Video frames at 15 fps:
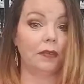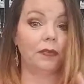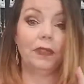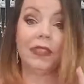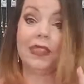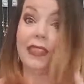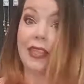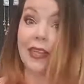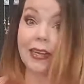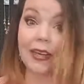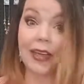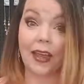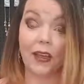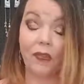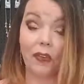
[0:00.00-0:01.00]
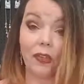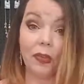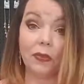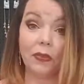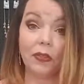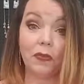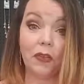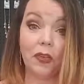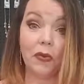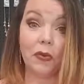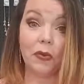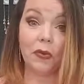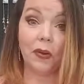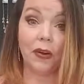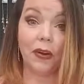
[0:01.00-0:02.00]
Sunday. For those of you
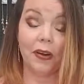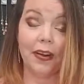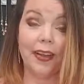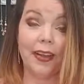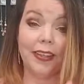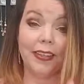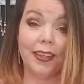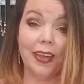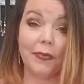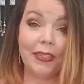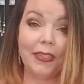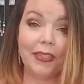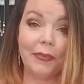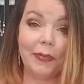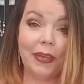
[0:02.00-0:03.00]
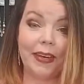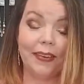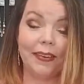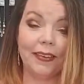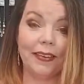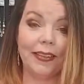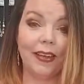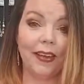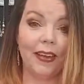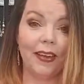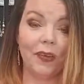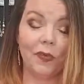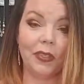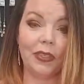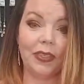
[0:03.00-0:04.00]
who are coming to the meeting on Sunday,
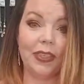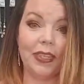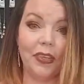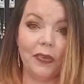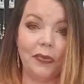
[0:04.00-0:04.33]
we'll see you